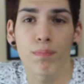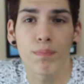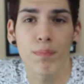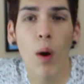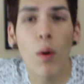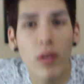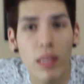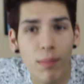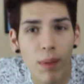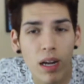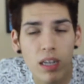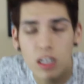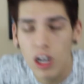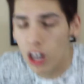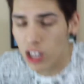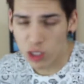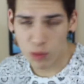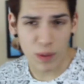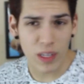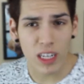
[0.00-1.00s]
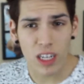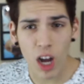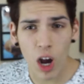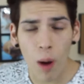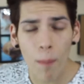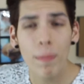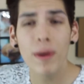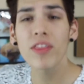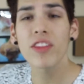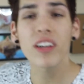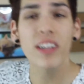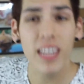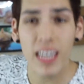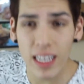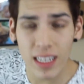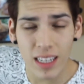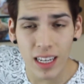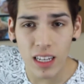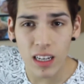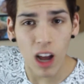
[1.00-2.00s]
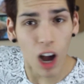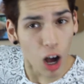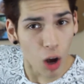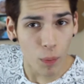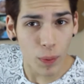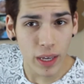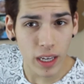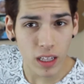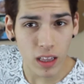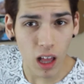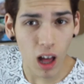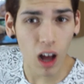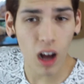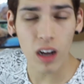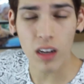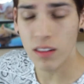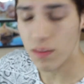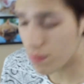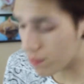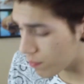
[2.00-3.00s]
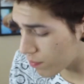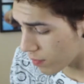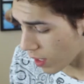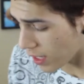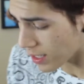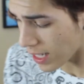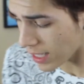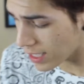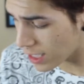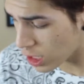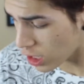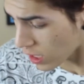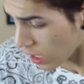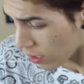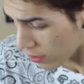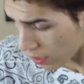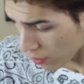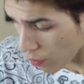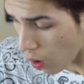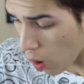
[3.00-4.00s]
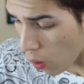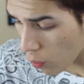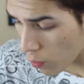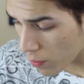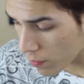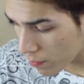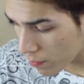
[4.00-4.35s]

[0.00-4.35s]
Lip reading: Pokemon cards. We don't know, but they're getting it all week long, because that's just how they roll.